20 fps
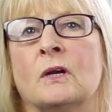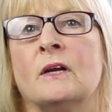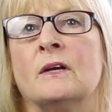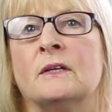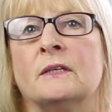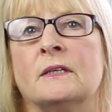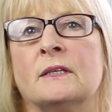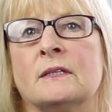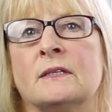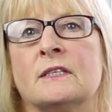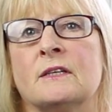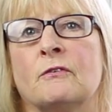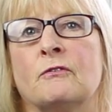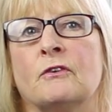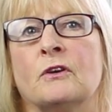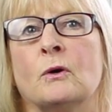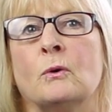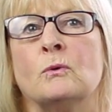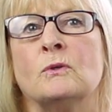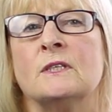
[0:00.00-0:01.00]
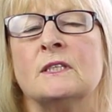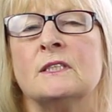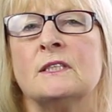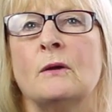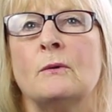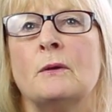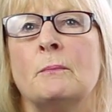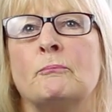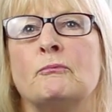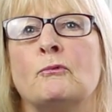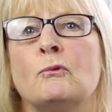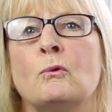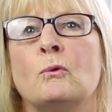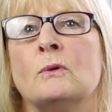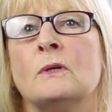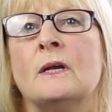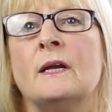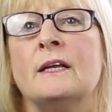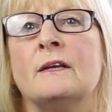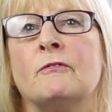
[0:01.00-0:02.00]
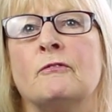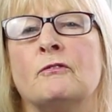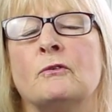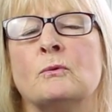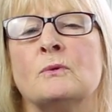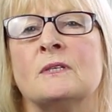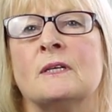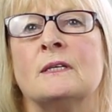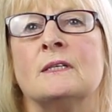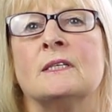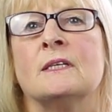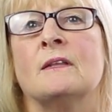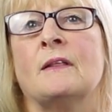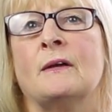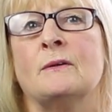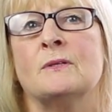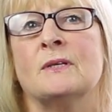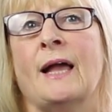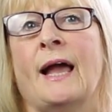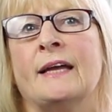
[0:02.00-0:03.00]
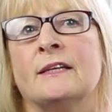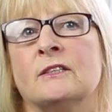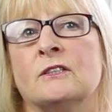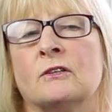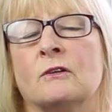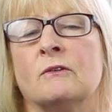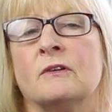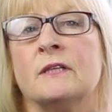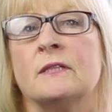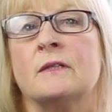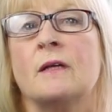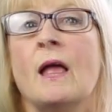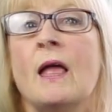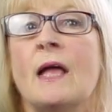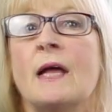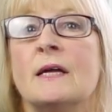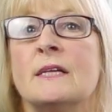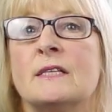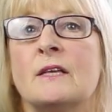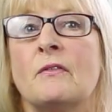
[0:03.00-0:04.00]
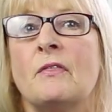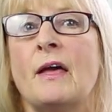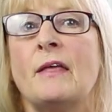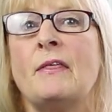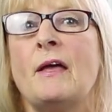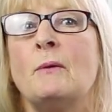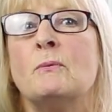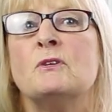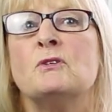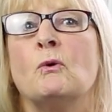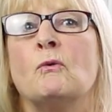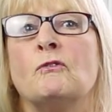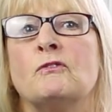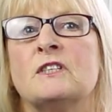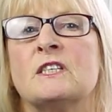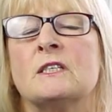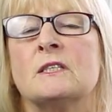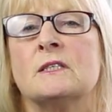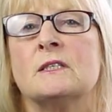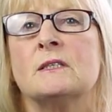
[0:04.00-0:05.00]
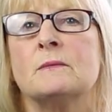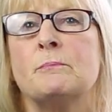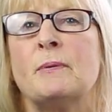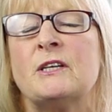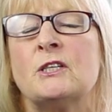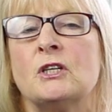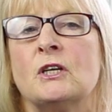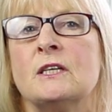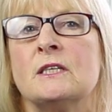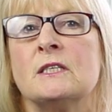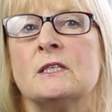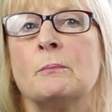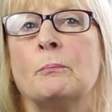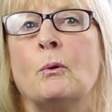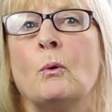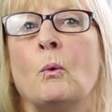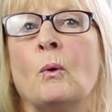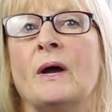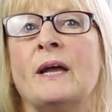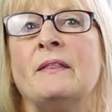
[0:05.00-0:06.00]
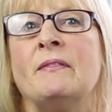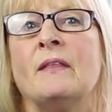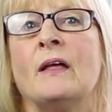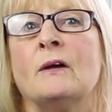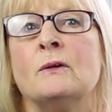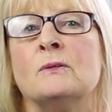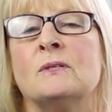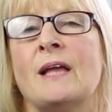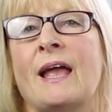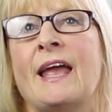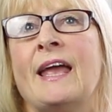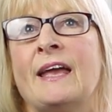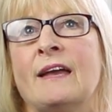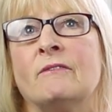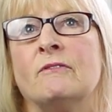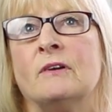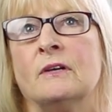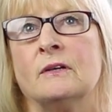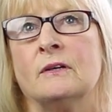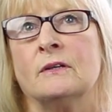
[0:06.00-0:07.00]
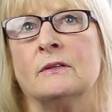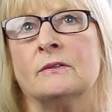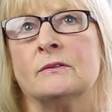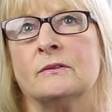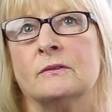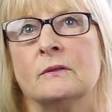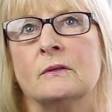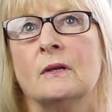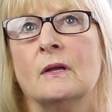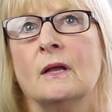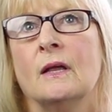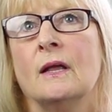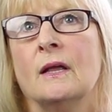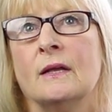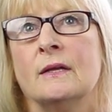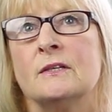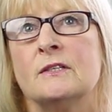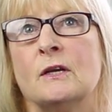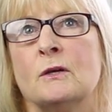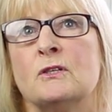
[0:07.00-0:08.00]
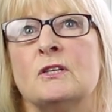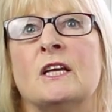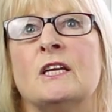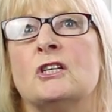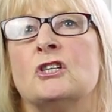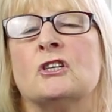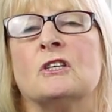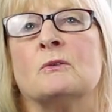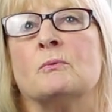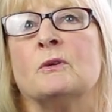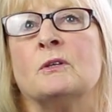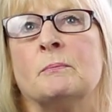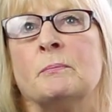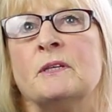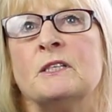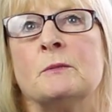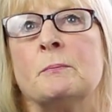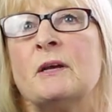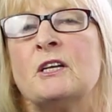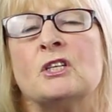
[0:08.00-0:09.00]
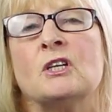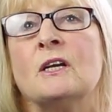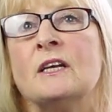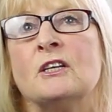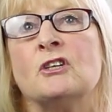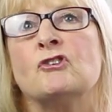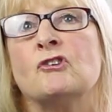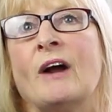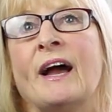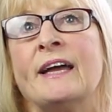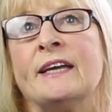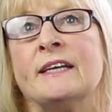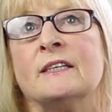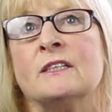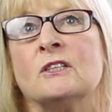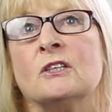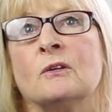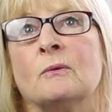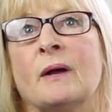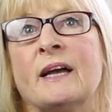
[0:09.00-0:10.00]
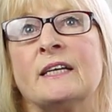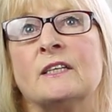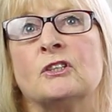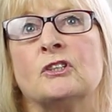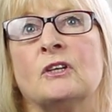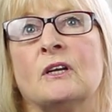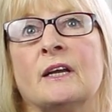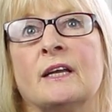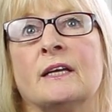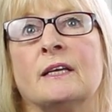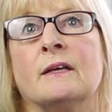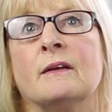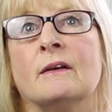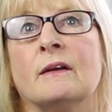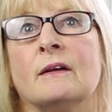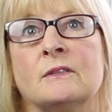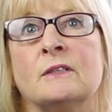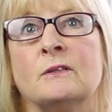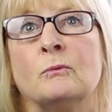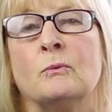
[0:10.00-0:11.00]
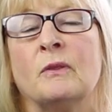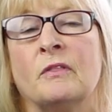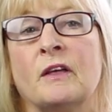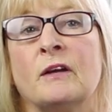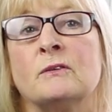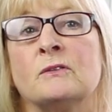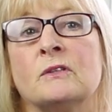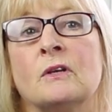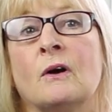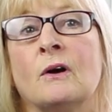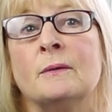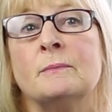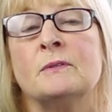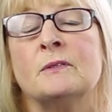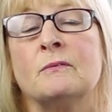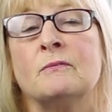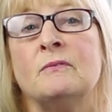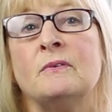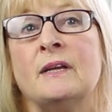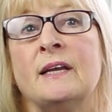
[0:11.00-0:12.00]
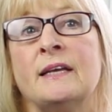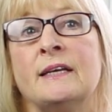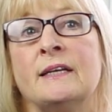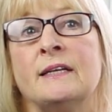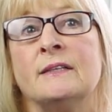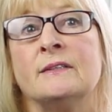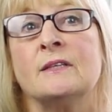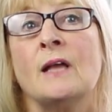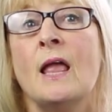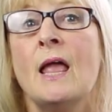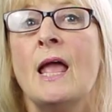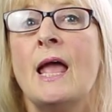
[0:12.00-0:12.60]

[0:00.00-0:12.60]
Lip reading: learning difficulties. So it broadly falls into those categories. So that they would offer specialist support in those areas. So teachers would be specially trained to actually deal with those types of needs.